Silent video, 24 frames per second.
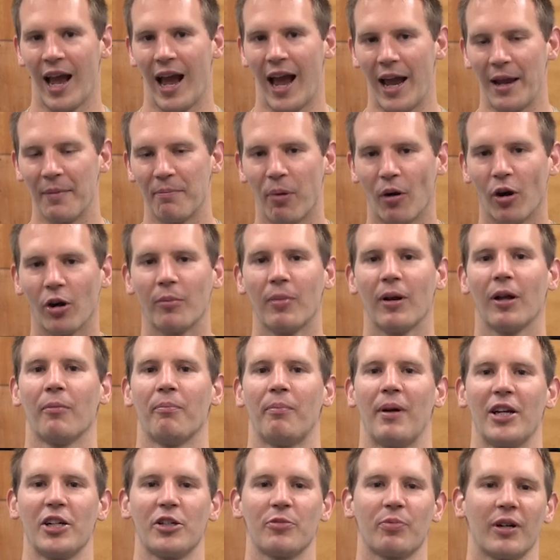A barbell
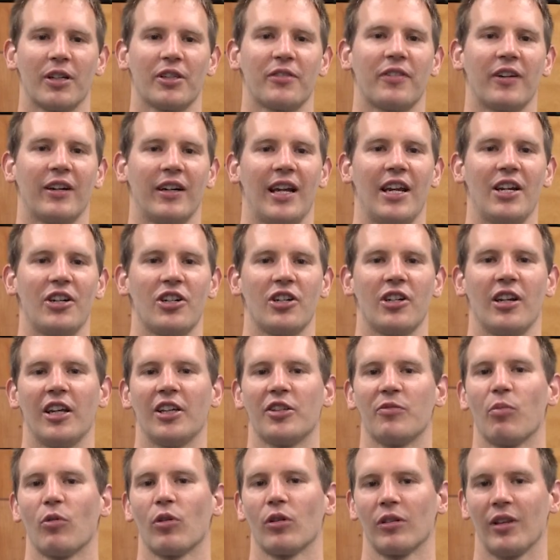bench press variation
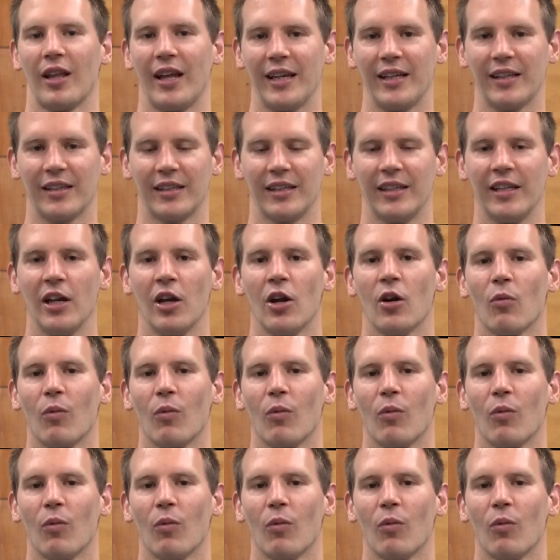is more likely